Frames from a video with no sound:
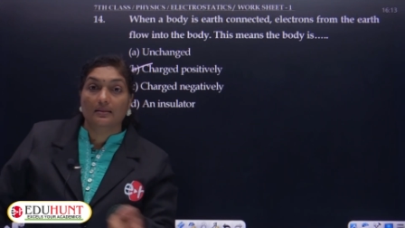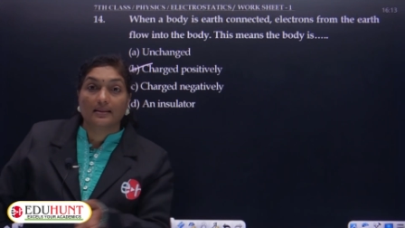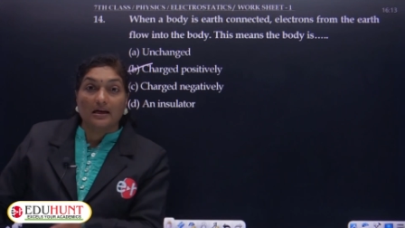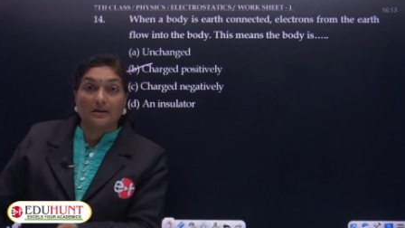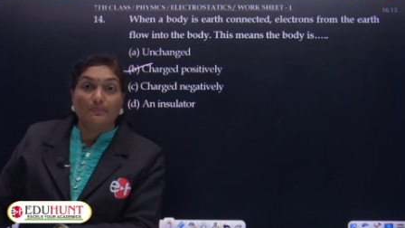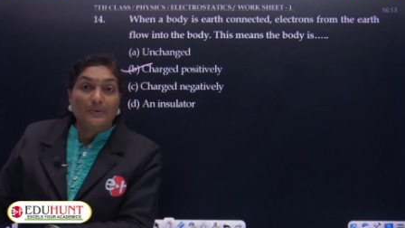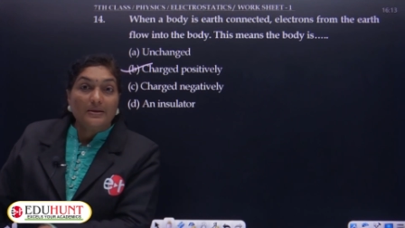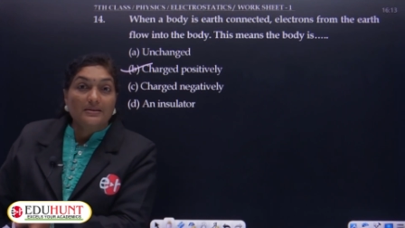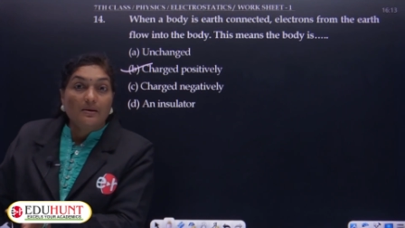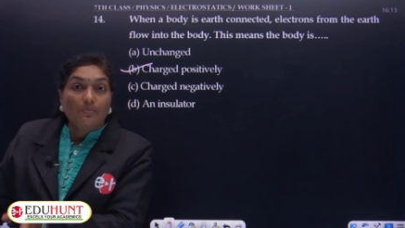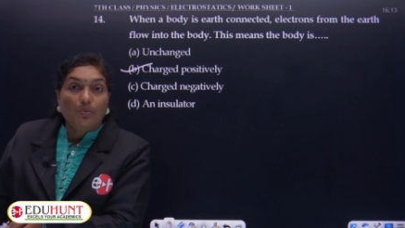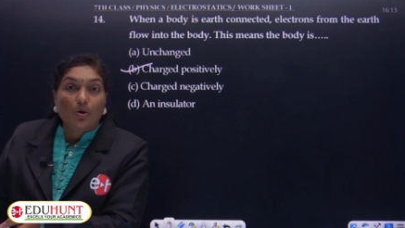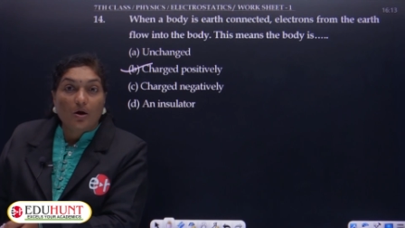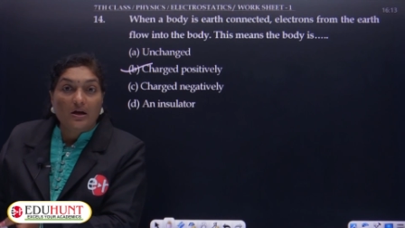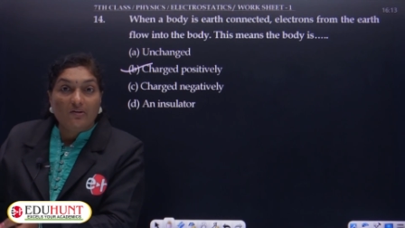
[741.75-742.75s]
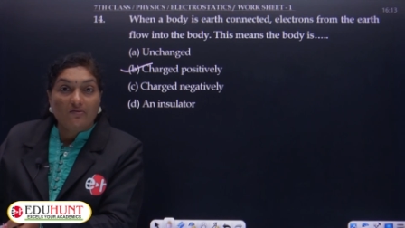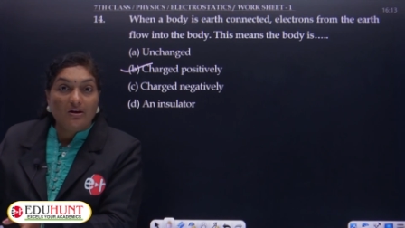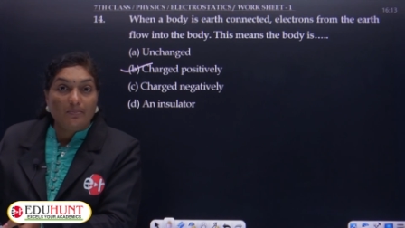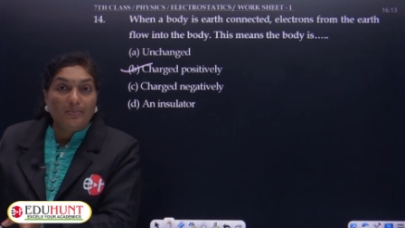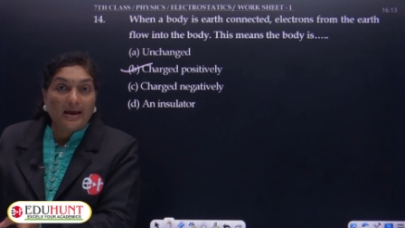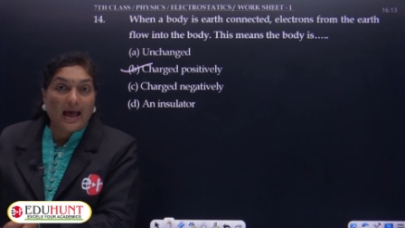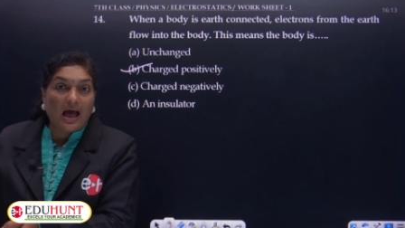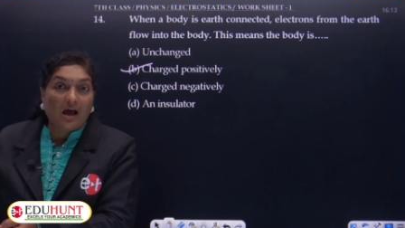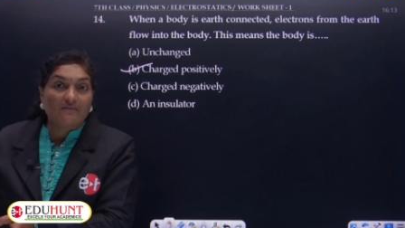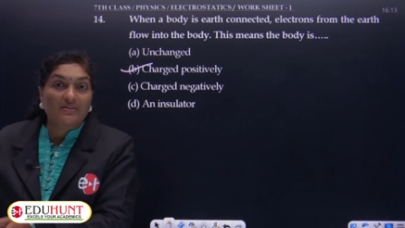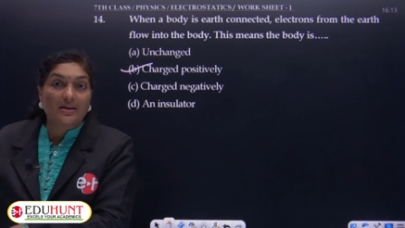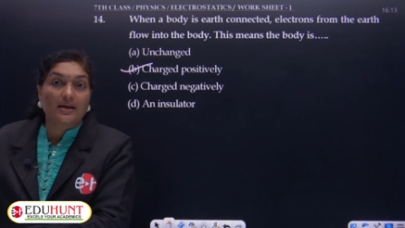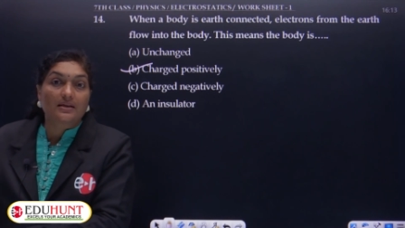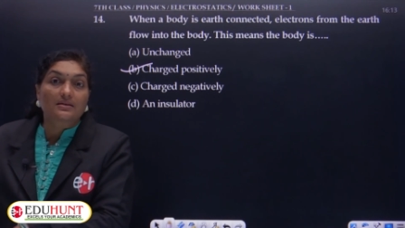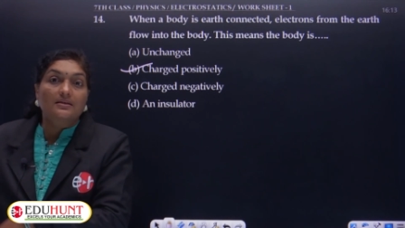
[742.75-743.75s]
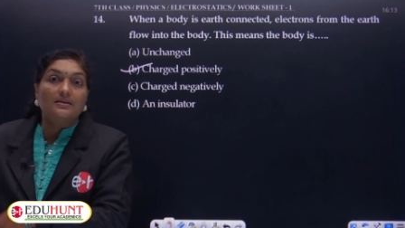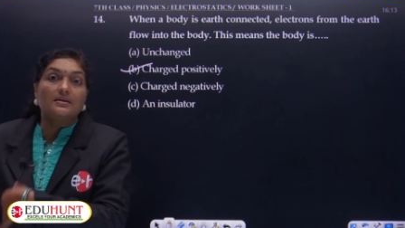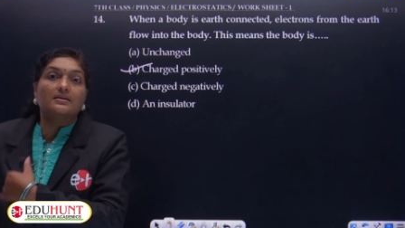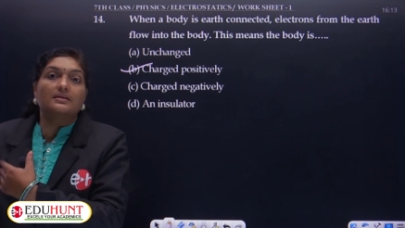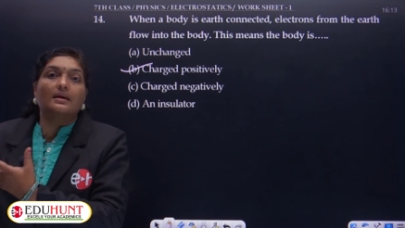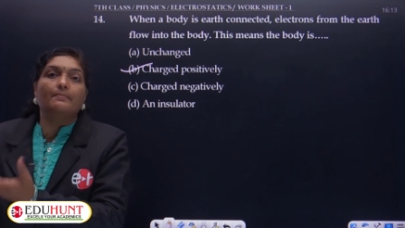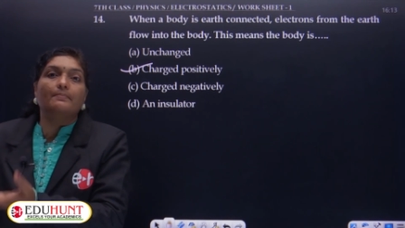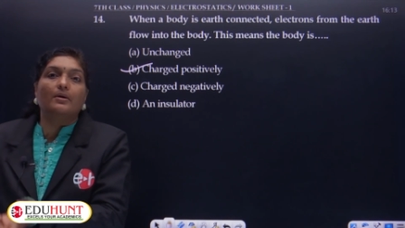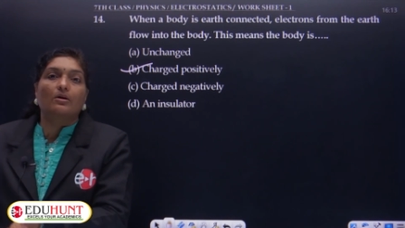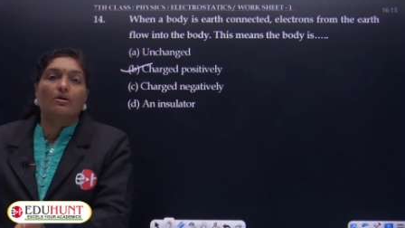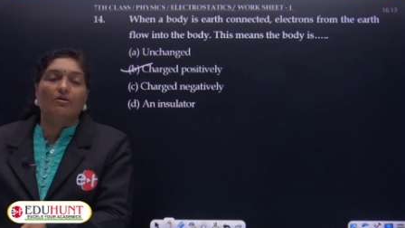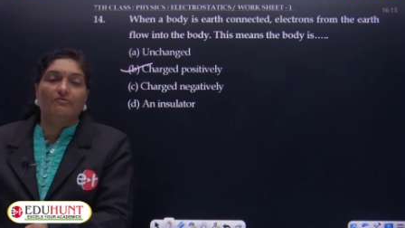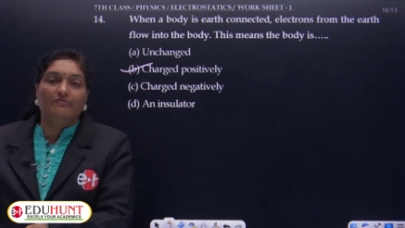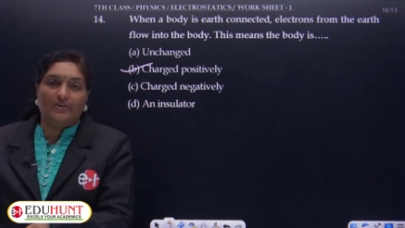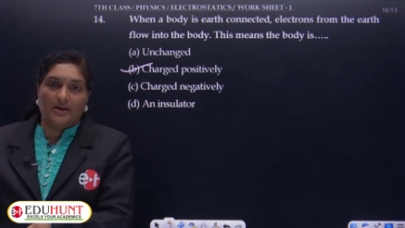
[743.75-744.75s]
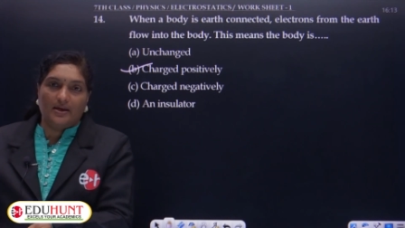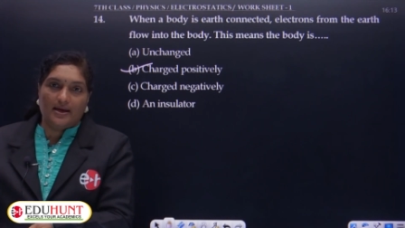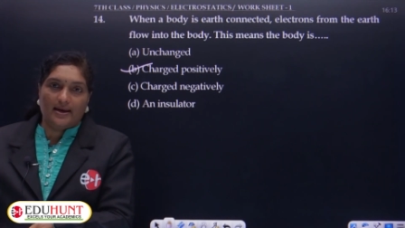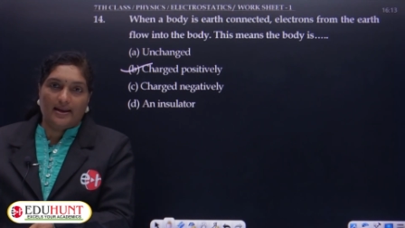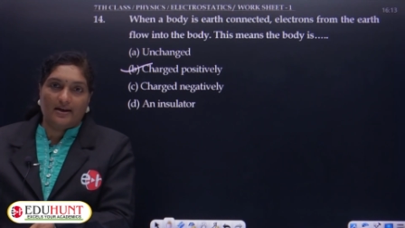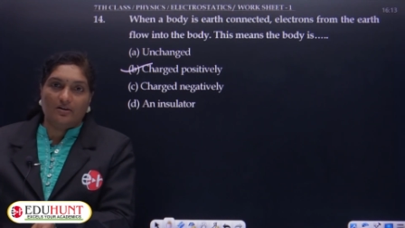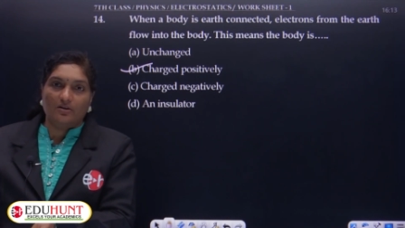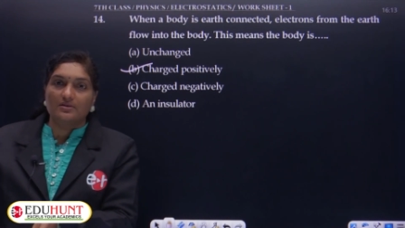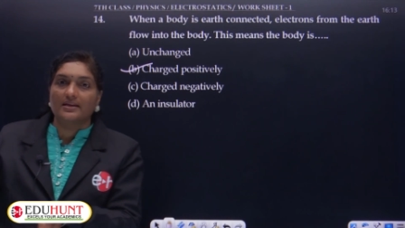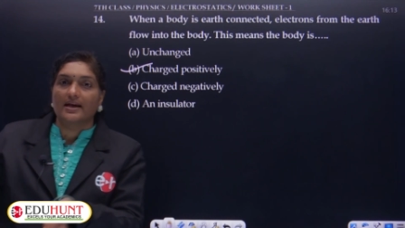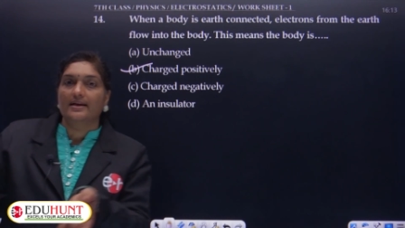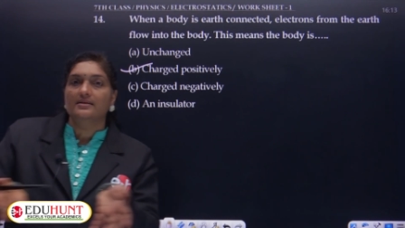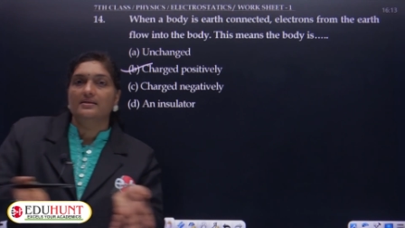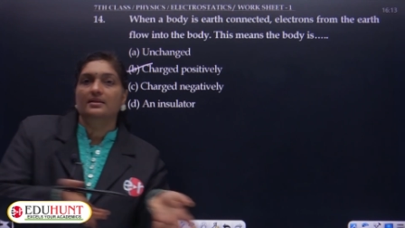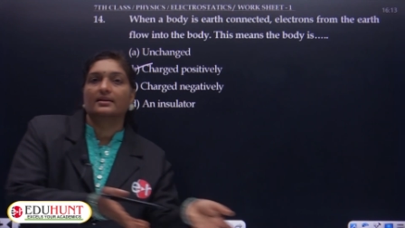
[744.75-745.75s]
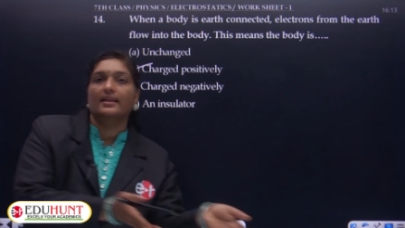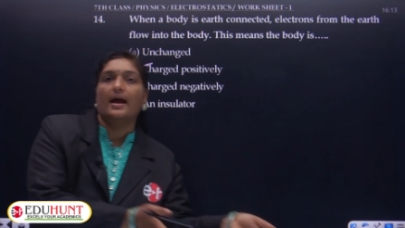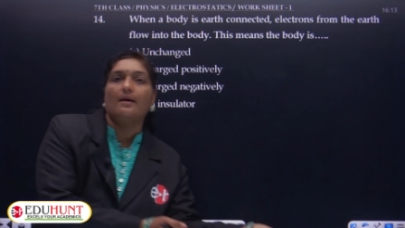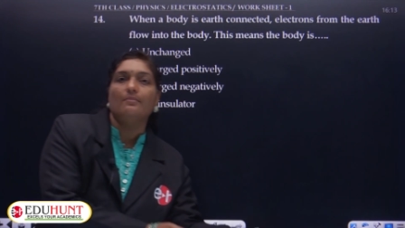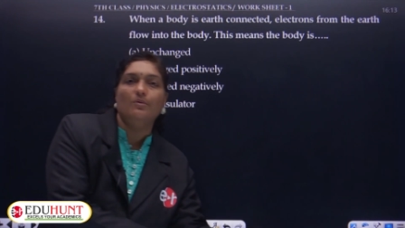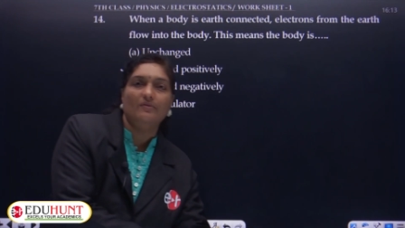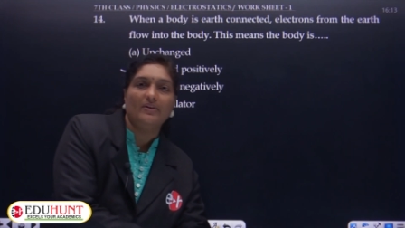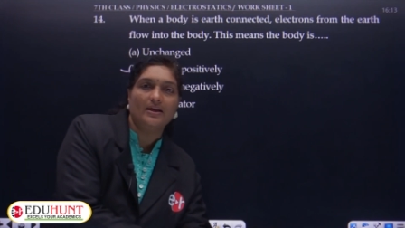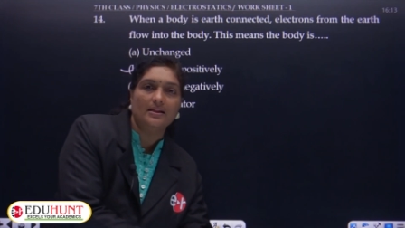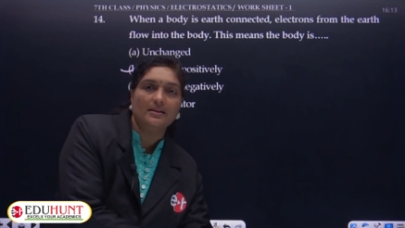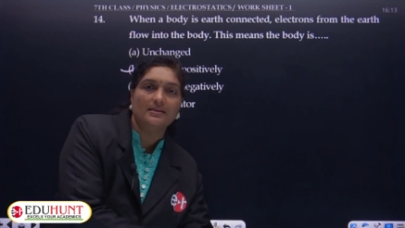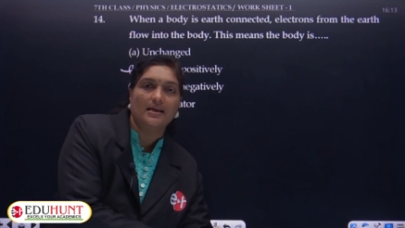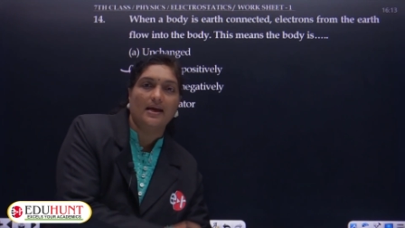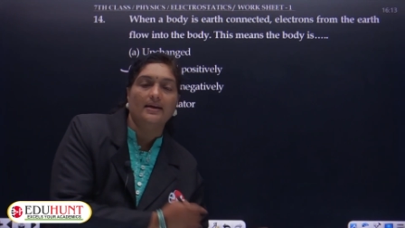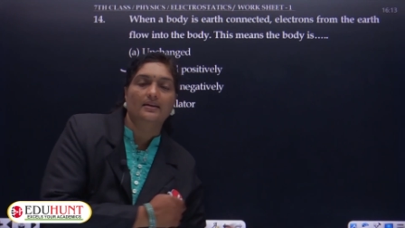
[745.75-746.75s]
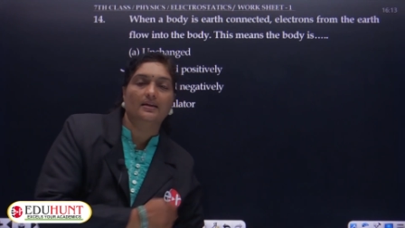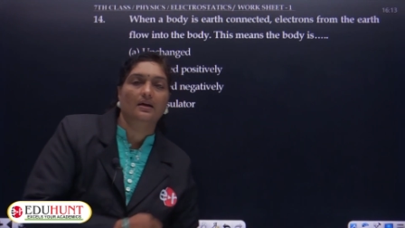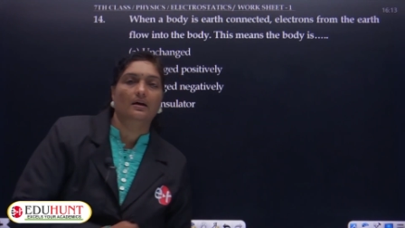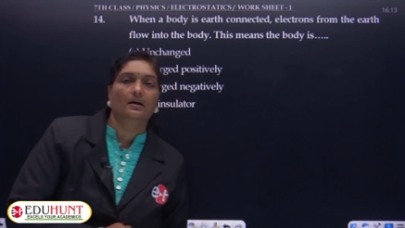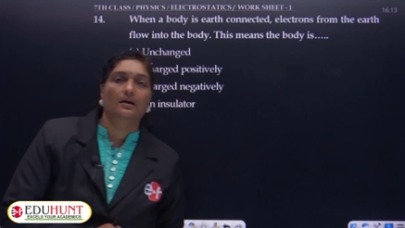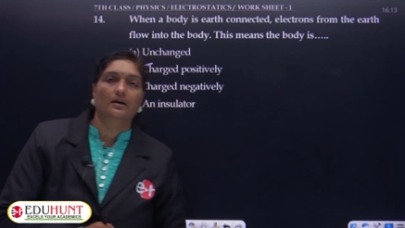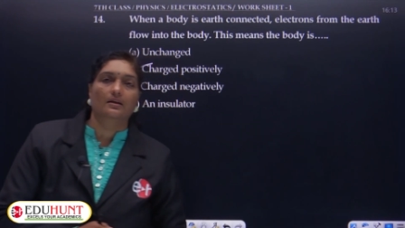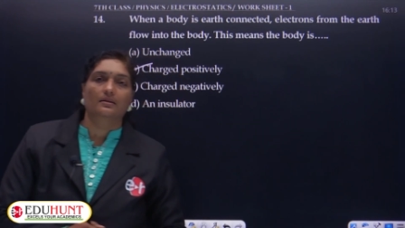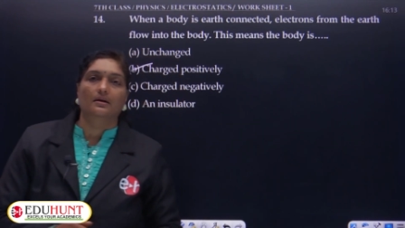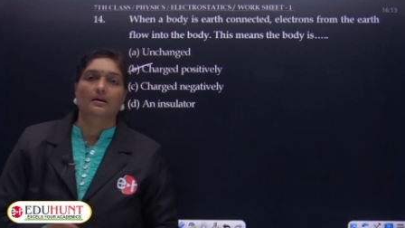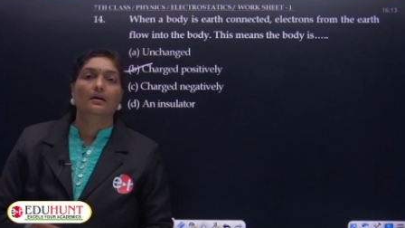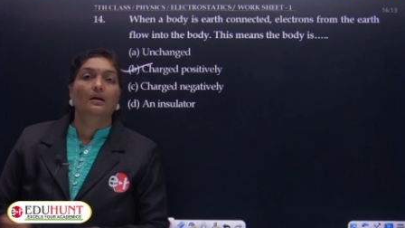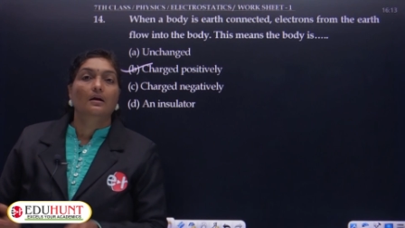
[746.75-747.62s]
that means the body will be having excess number of free electrons, hence they are moving inside the earth.